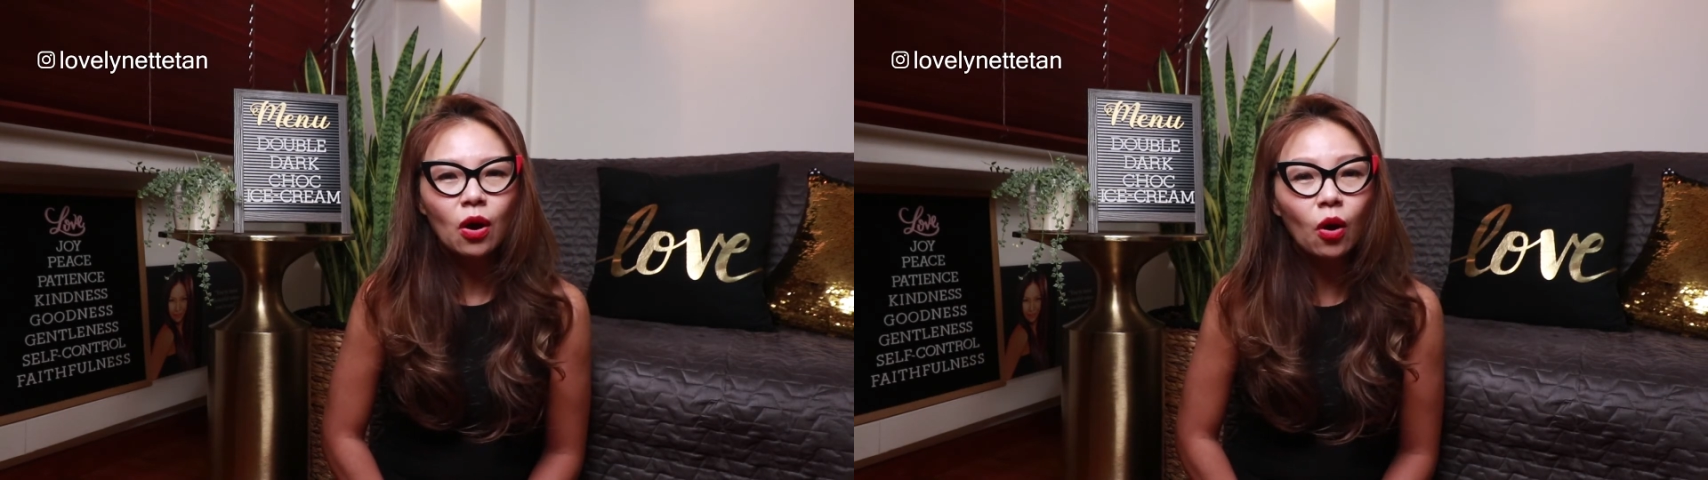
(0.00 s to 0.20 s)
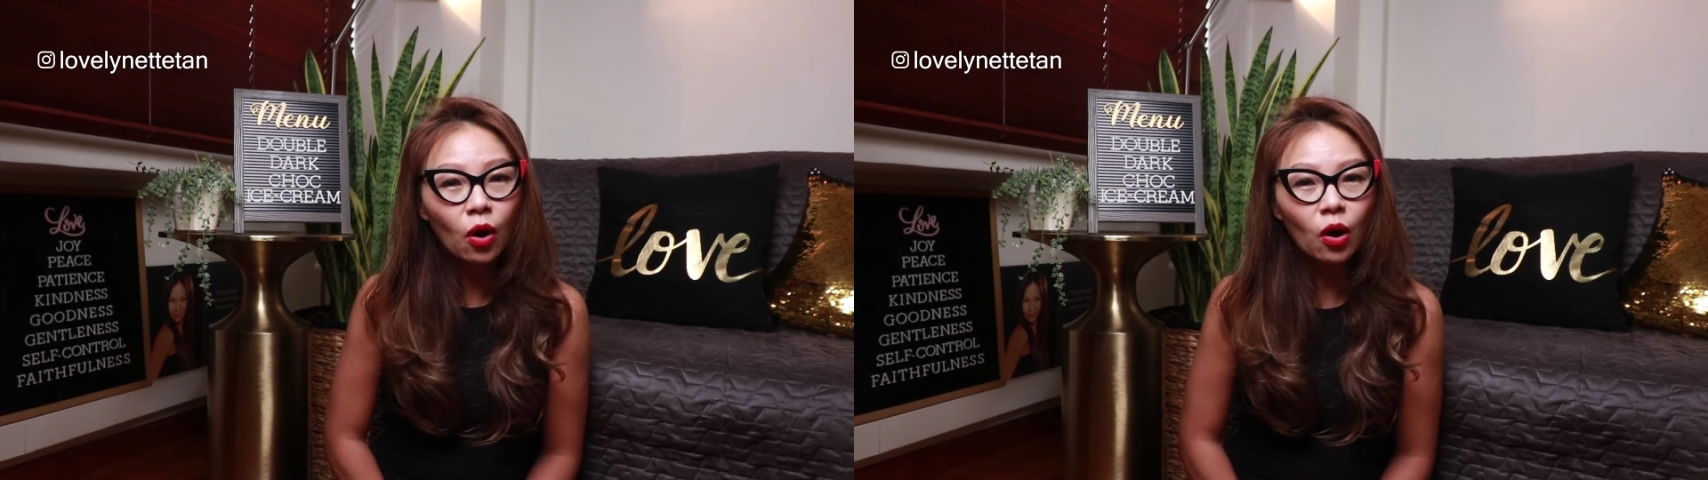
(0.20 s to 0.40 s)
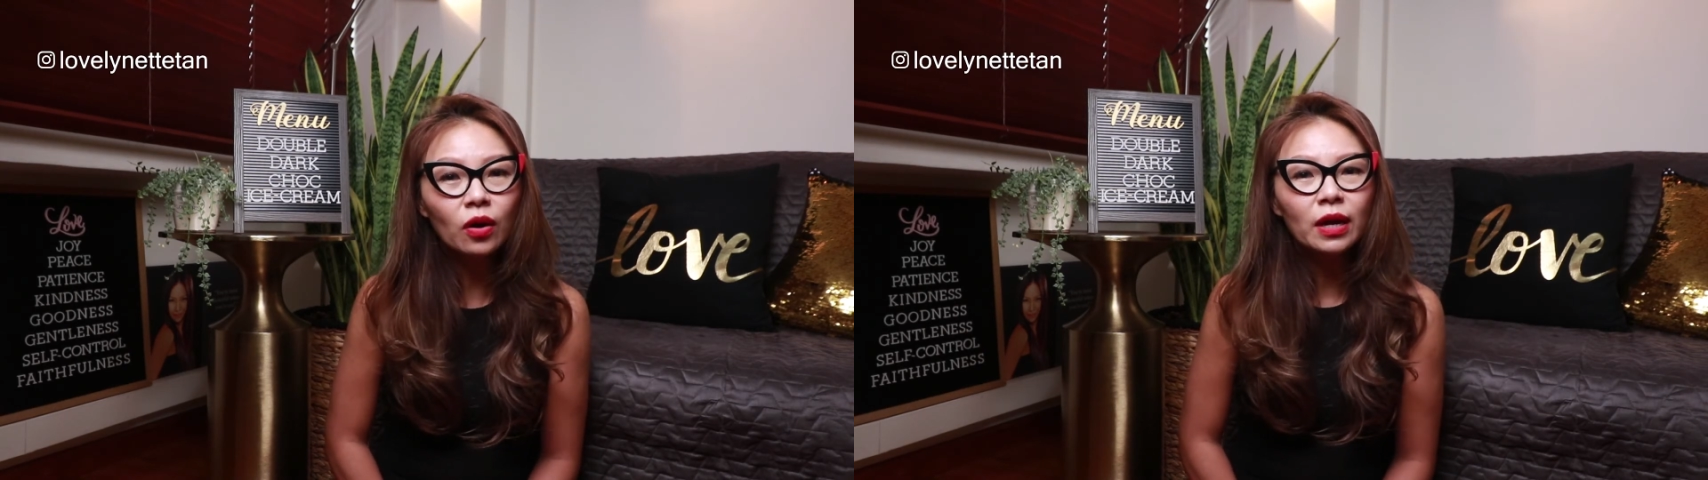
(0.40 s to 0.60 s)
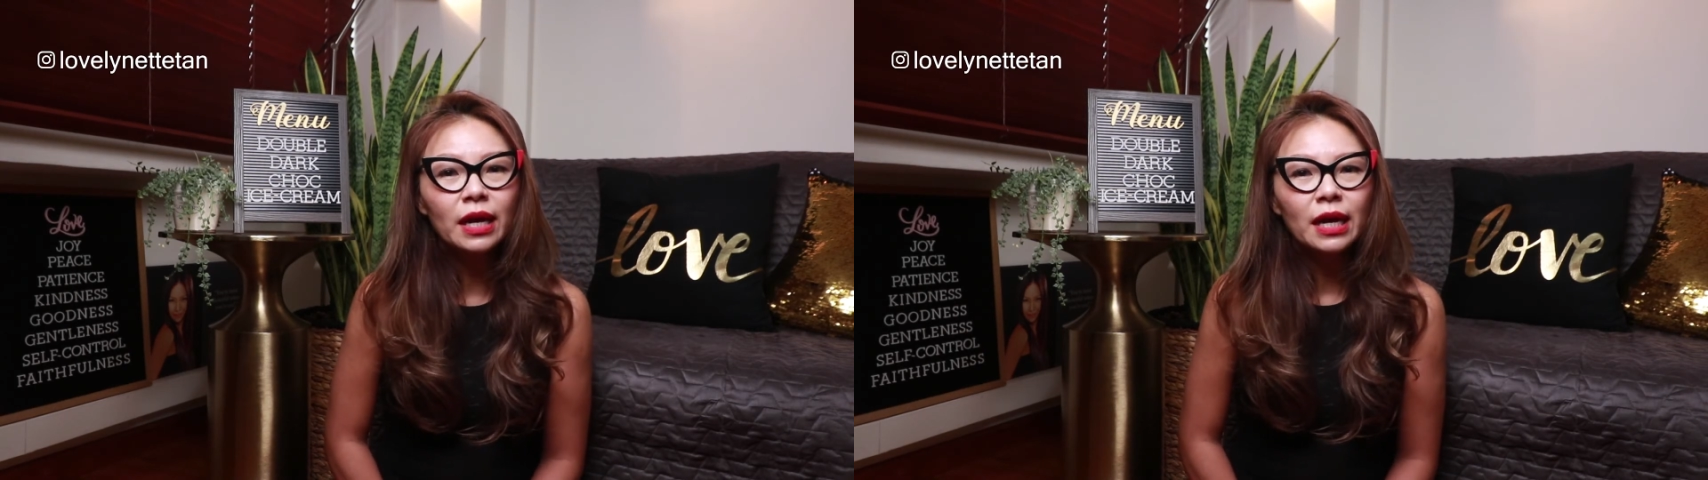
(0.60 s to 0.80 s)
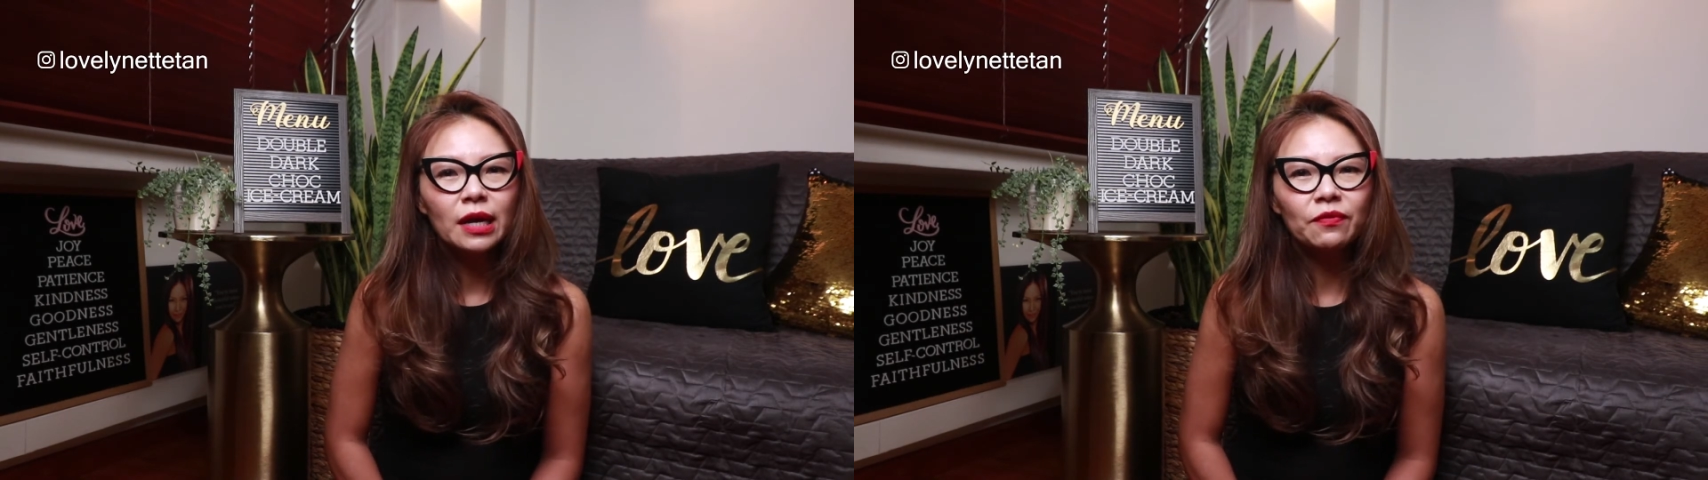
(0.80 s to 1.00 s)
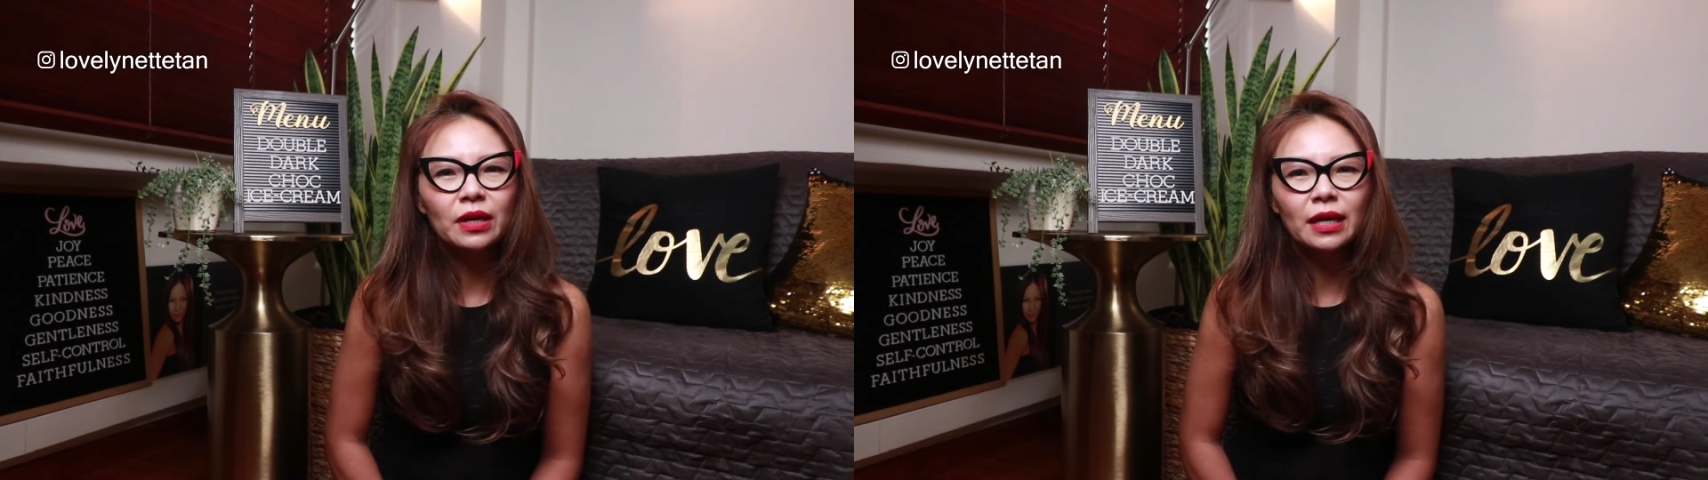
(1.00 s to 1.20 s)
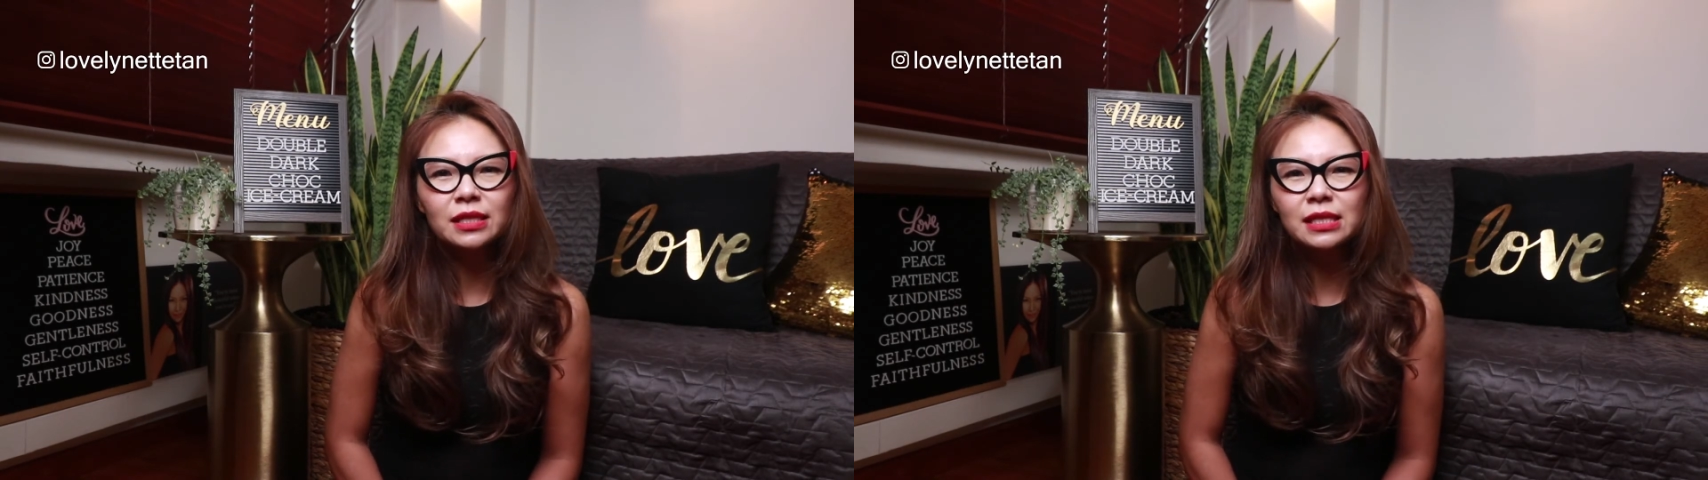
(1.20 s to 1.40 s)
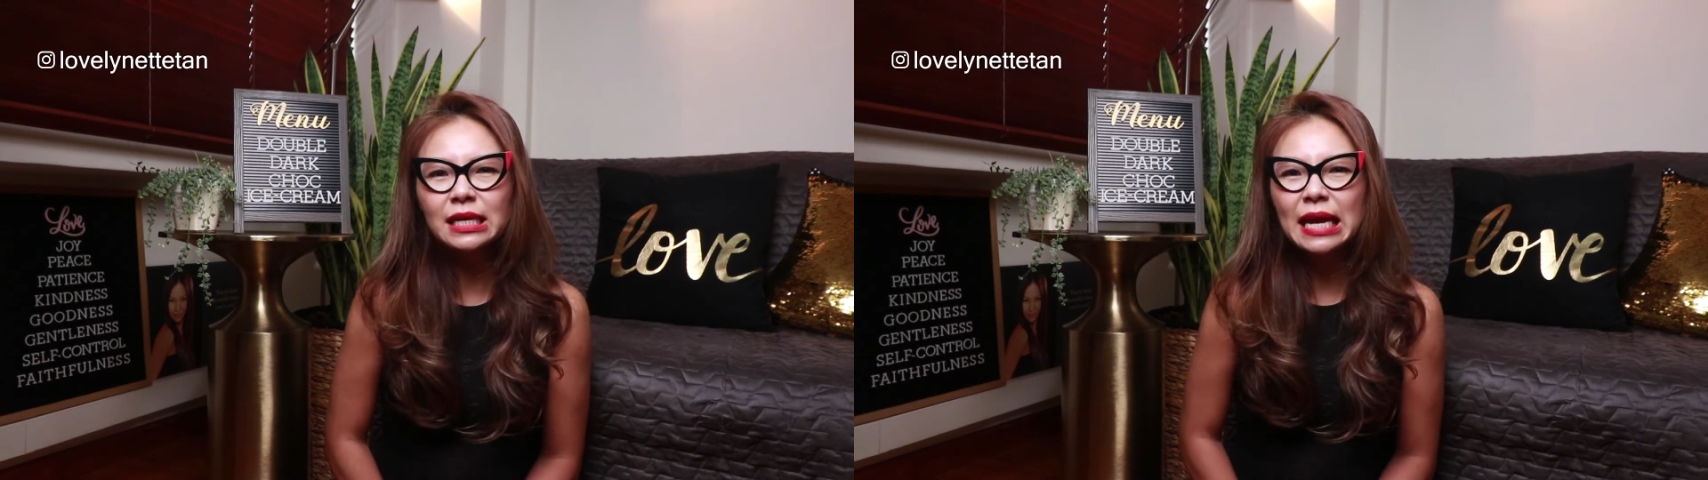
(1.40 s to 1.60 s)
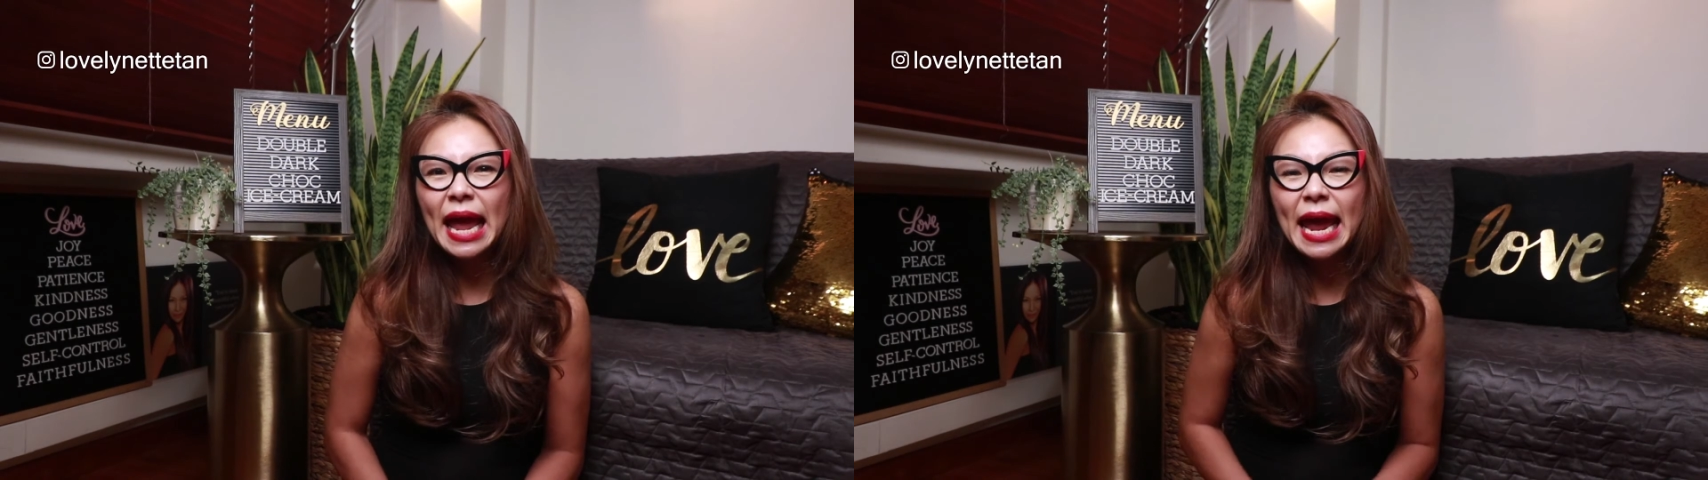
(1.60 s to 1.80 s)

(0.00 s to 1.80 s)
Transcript: or if you'd like to see